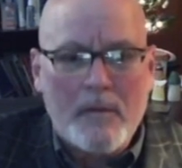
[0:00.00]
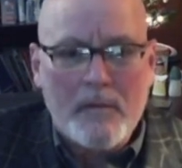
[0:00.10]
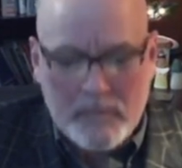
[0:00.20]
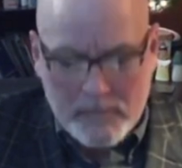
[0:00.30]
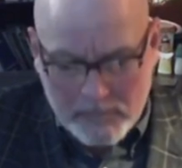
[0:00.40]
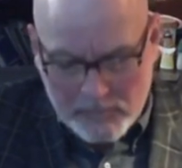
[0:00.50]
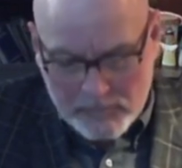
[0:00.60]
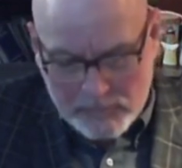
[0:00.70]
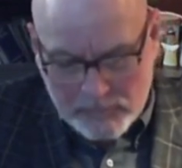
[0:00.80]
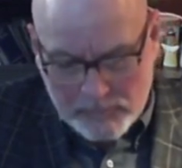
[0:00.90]

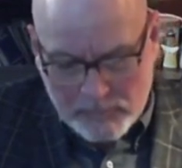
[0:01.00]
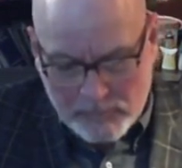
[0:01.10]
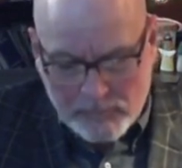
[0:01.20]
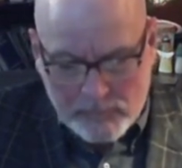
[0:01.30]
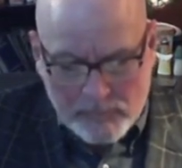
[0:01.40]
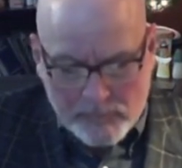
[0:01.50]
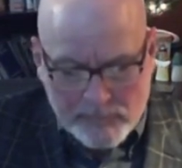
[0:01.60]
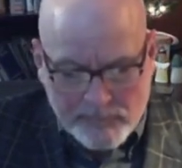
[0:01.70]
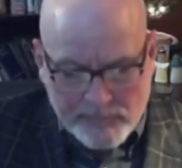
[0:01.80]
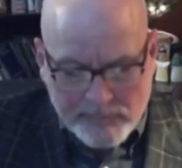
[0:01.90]

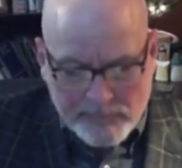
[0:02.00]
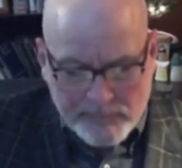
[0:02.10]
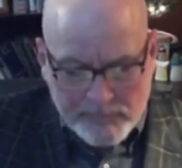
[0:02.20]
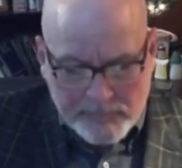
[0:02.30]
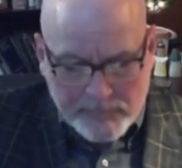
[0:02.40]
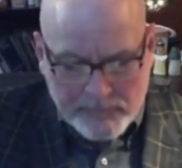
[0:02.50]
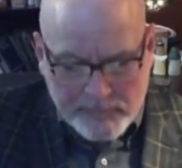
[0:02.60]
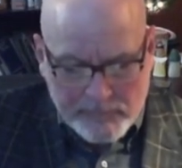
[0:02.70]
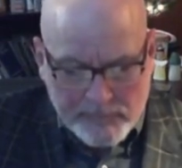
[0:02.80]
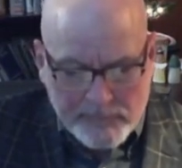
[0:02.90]

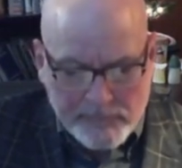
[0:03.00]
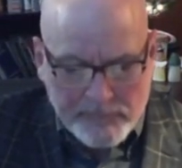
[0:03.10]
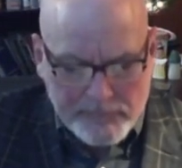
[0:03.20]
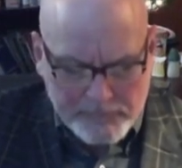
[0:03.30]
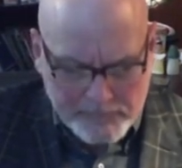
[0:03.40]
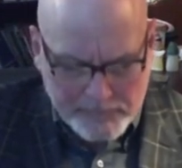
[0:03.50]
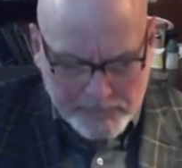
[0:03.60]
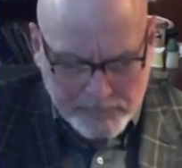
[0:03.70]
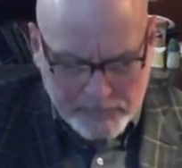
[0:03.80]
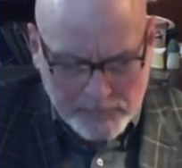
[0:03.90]

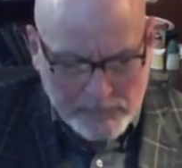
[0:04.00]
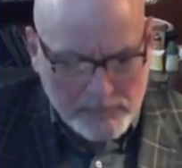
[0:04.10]
The person shown says nothing.